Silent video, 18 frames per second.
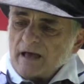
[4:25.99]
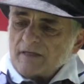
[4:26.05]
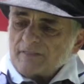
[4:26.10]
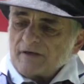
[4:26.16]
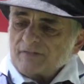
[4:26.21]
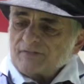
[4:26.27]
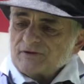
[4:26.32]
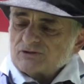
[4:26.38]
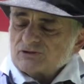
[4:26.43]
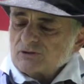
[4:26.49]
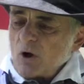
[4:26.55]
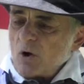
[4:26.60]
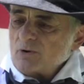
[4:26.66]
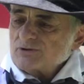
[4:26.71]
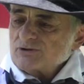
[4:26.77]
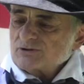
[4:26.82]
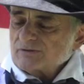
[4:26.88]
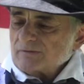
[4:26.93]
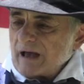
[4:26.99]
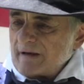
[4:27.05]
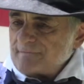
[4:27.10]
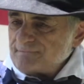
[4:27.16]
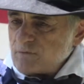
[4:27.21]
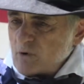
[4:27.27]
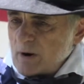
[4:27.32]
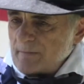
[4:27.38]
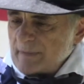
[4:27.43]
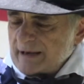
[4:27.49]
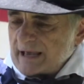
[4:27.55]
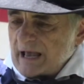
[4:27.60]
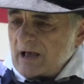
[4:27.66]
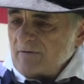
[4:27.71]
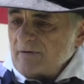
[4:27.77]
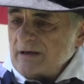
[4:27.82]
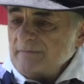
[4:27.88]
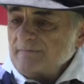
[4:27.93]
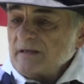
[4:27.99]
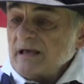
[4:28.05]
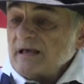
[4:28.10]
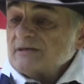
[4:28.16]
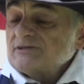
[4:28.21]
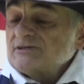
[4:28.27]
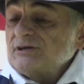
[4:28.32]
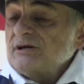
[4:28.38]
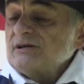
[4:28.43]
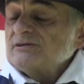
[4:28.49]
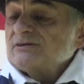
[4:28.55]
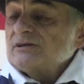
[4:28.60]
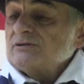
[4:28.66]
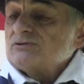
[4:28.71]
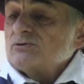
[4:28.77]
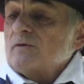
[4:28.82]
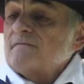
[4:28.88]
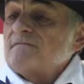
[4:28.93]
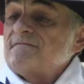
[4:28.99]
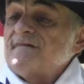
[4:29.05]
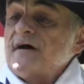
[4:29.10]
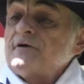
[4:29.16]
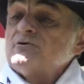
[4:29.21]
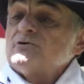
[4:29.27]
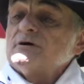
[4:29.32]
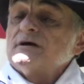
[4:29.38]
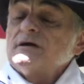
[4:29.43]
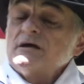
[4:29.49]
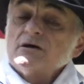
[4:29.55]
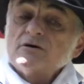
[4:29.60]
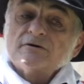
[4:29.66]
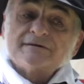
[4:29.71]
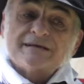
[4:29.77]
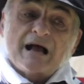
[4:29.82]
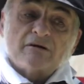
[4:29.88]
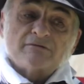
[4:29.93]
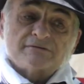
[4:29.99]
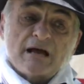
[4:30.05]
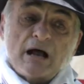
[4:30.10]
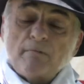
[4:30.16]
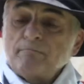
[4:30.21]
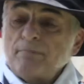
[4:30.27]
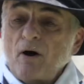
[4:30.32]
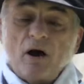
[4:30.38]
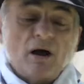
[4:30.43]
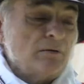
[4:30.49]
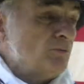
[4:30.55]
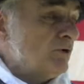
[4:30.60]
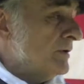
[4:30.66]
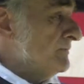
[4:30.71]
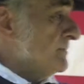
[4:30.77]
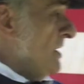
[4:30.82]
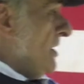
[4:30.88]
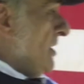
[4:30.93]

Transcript: that the soldiers at Fort McHenry, citizens on Federal Hill in downtown Baltimore,